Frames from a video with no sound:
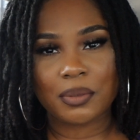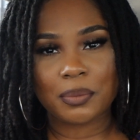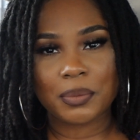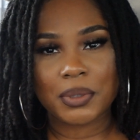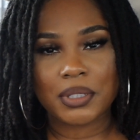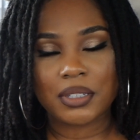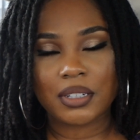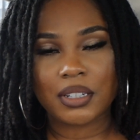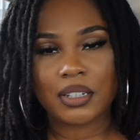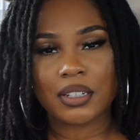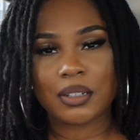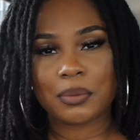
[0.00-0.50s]

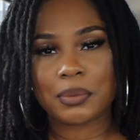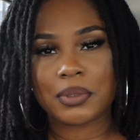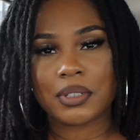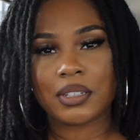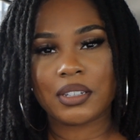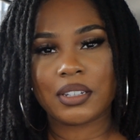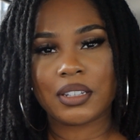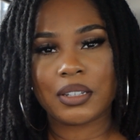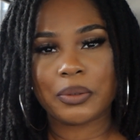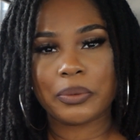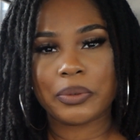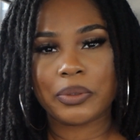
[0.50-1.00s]
Stay up
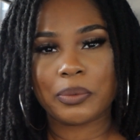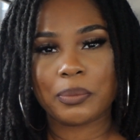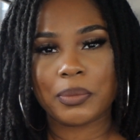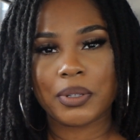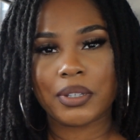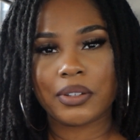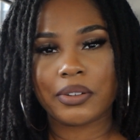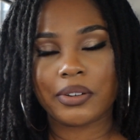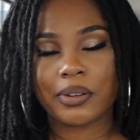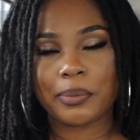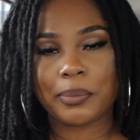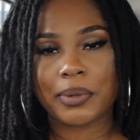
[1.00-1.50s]
to date with
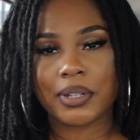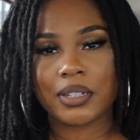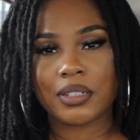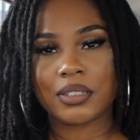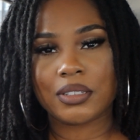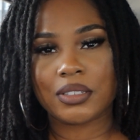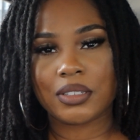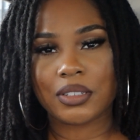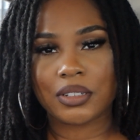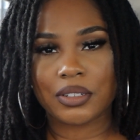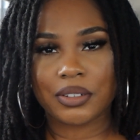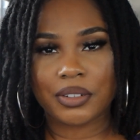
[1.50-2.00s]
me on my
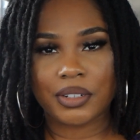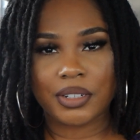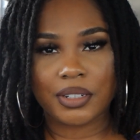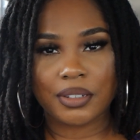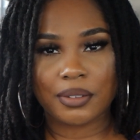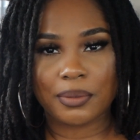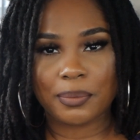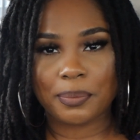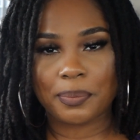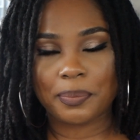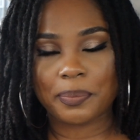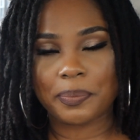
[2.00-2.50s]

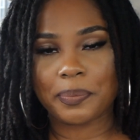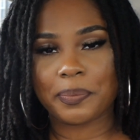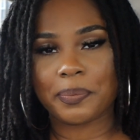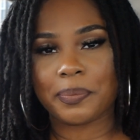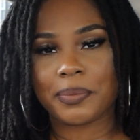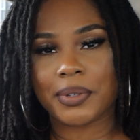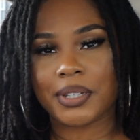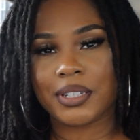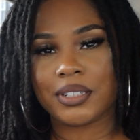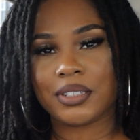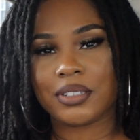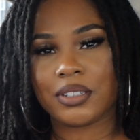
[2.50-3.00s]

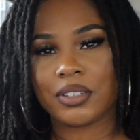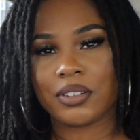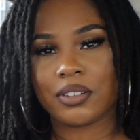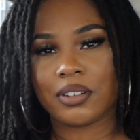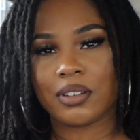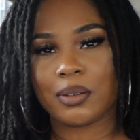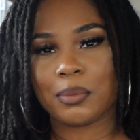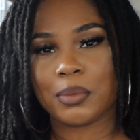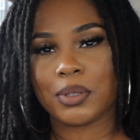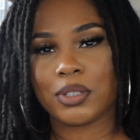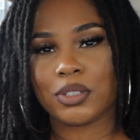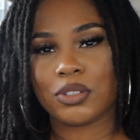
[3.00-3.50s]
Instagram. My
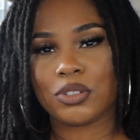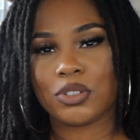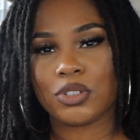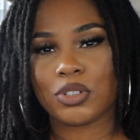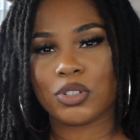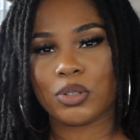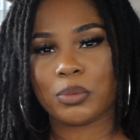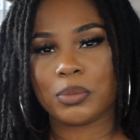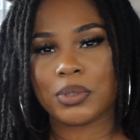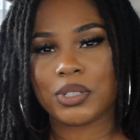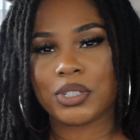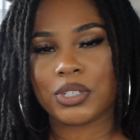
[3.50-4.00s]
Instagram is
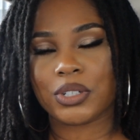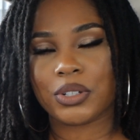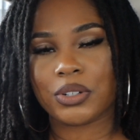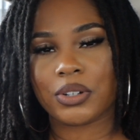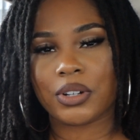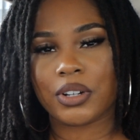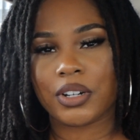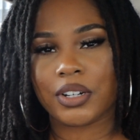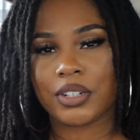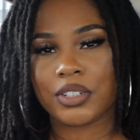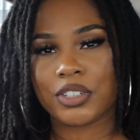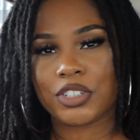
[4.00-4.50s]
Jo
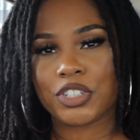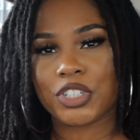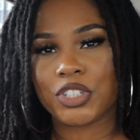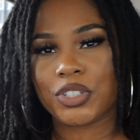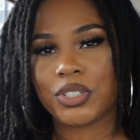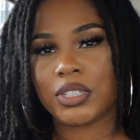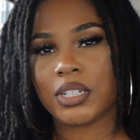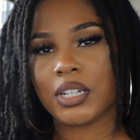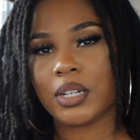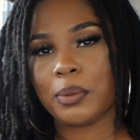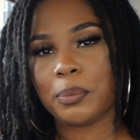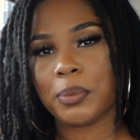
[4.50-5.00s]
Michelle
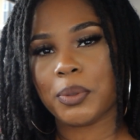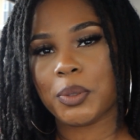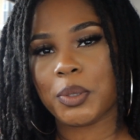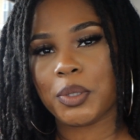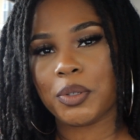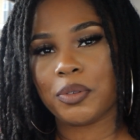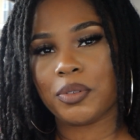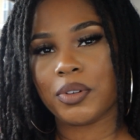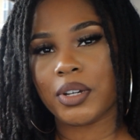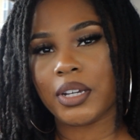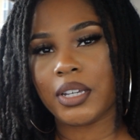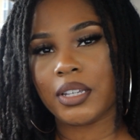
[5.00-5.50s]
Artistry. I'll put
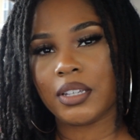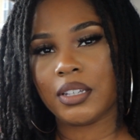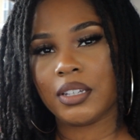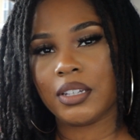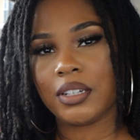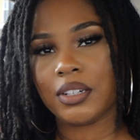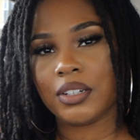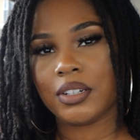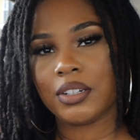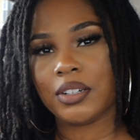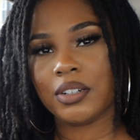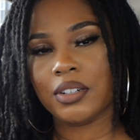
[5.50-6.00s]
it right
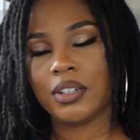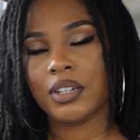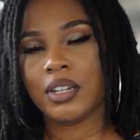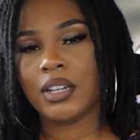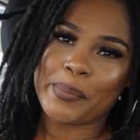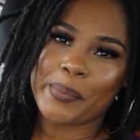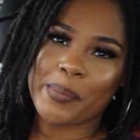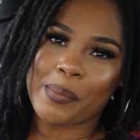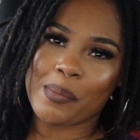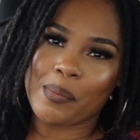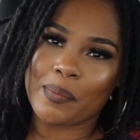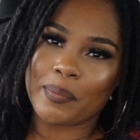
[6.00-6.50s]
here.
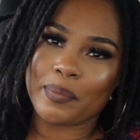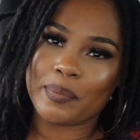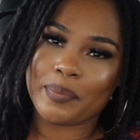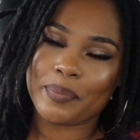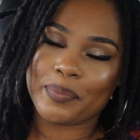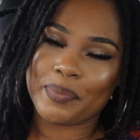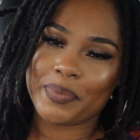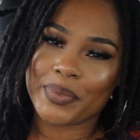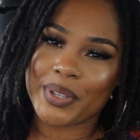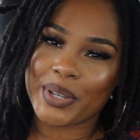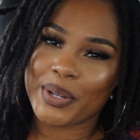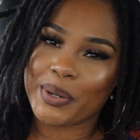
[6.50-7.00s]

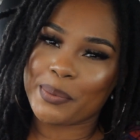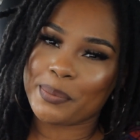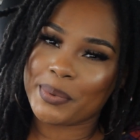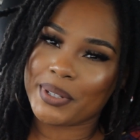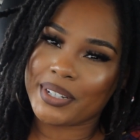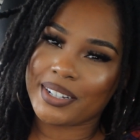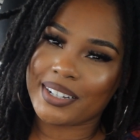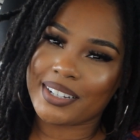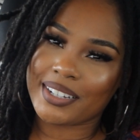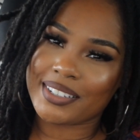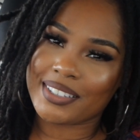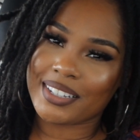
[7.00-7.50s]
I hope
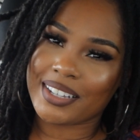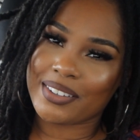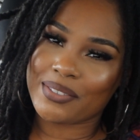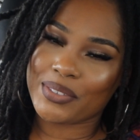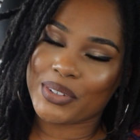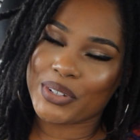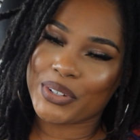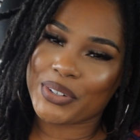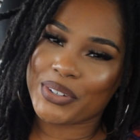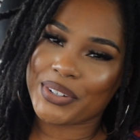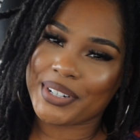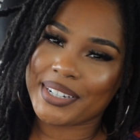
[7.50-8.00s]
you guys have
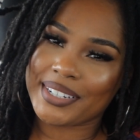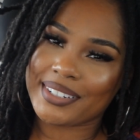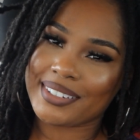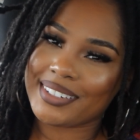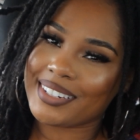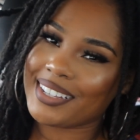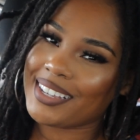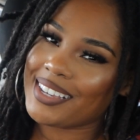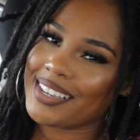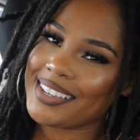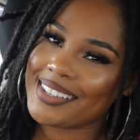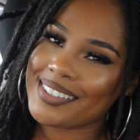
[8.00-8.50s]
a great
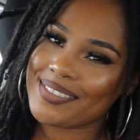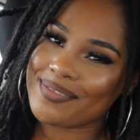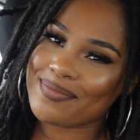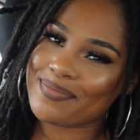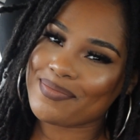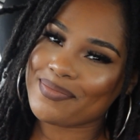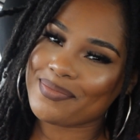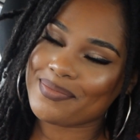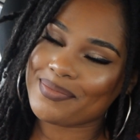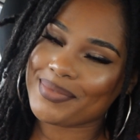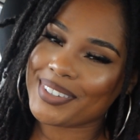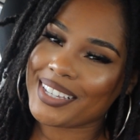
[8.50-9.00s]
day,
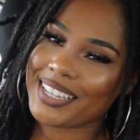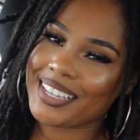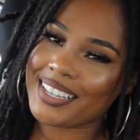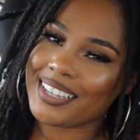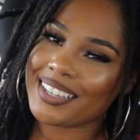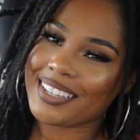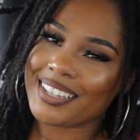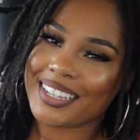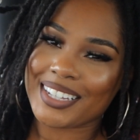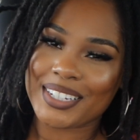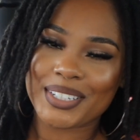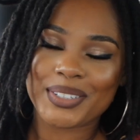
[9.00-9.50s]

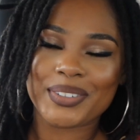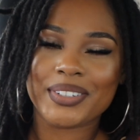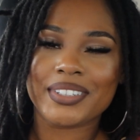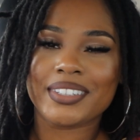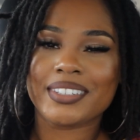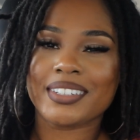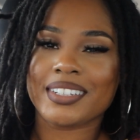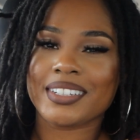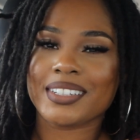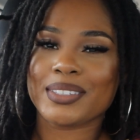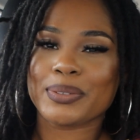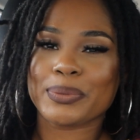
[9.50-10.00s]
and catch you at
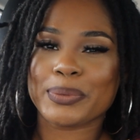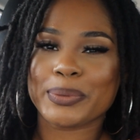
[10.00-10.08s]
the next